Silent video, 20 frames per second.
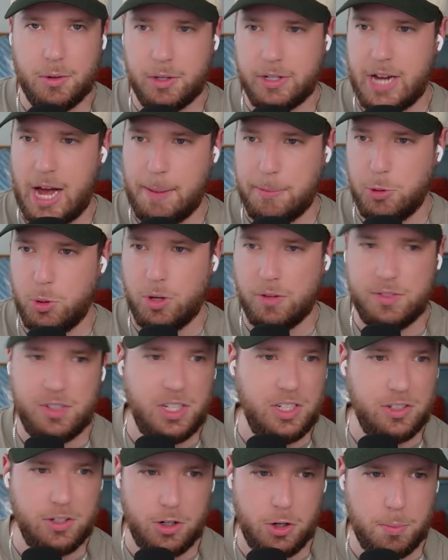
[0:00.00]
top 12
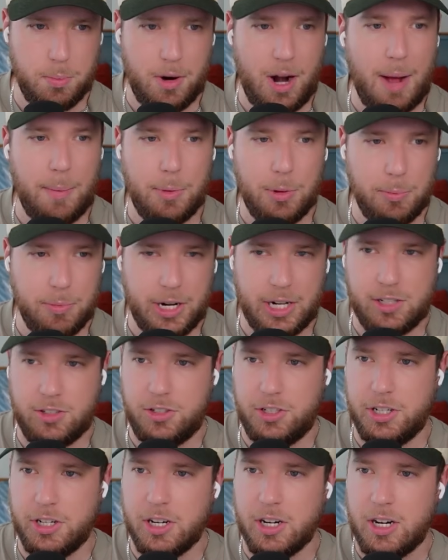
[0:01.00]
season, no problem
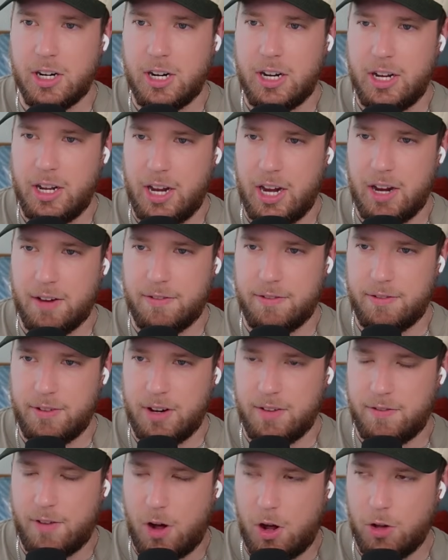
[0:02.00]
next year, if
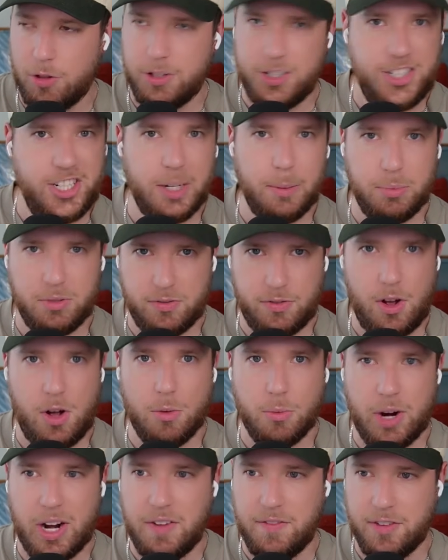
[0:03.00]
all the chips
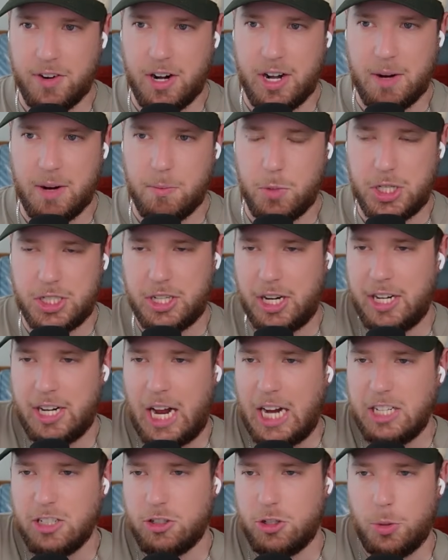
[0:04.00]
fall right for him, which
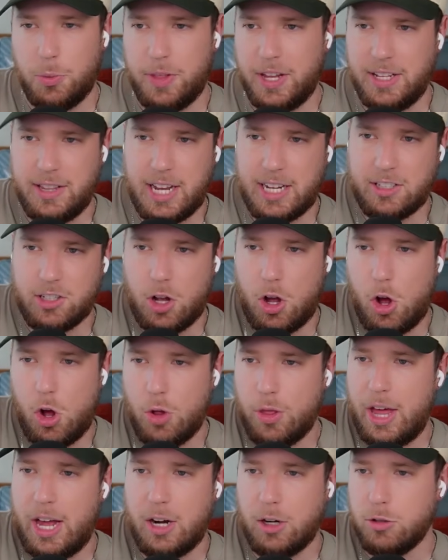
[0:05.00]
I just don't think that's
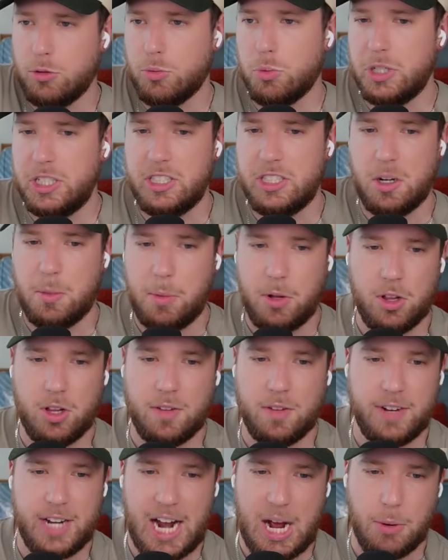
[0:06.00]
all that unreasonable
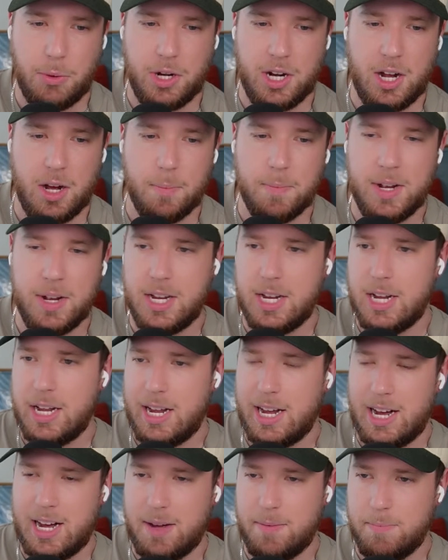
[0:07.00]
of an outcome.
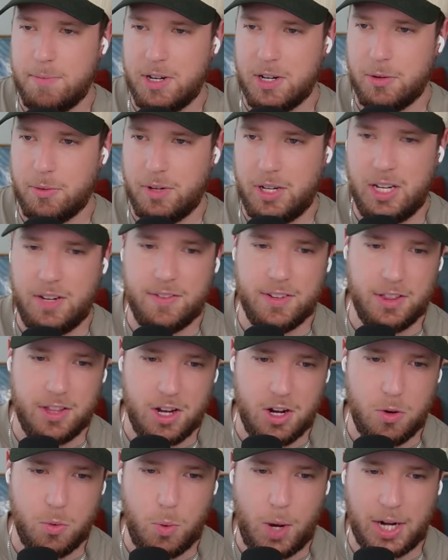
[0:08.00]
Even
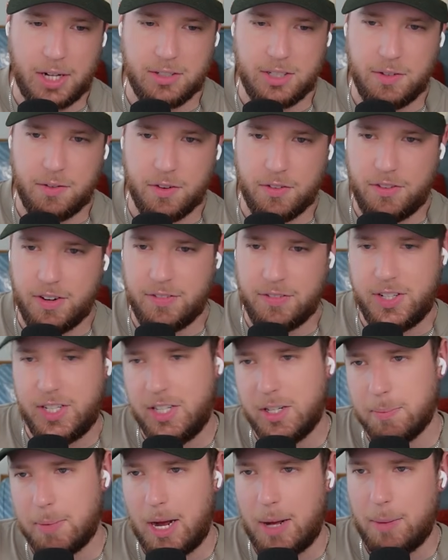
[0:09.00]
though wide receiver
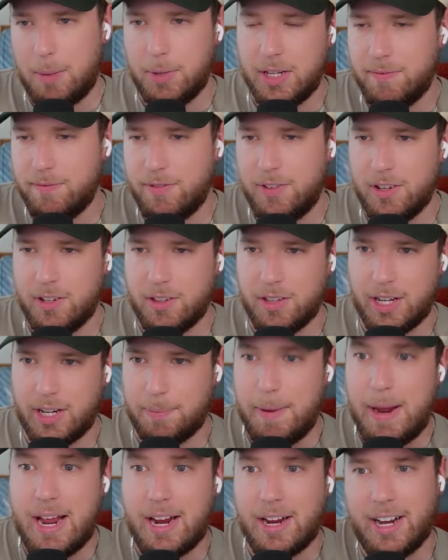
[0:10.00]
15, you're probably feeling like,
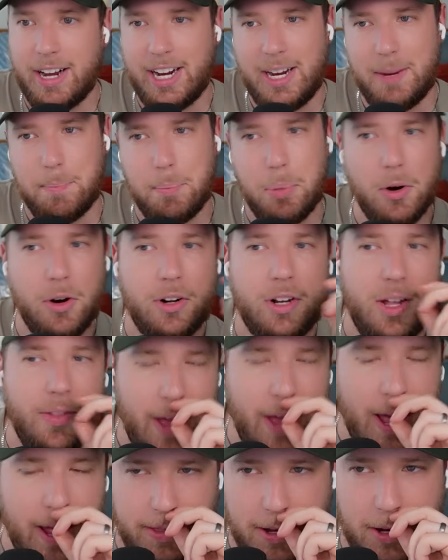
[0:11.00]
man, could I get burned on
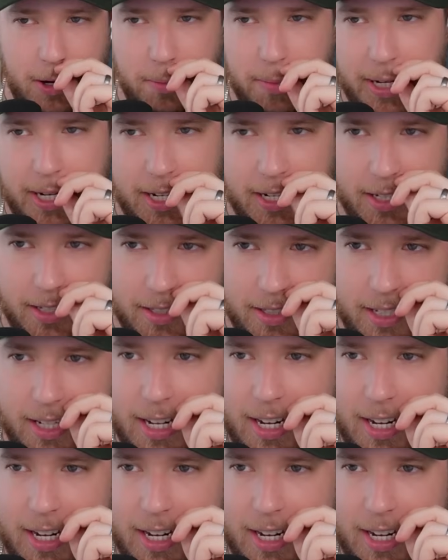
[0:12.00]
that though? Because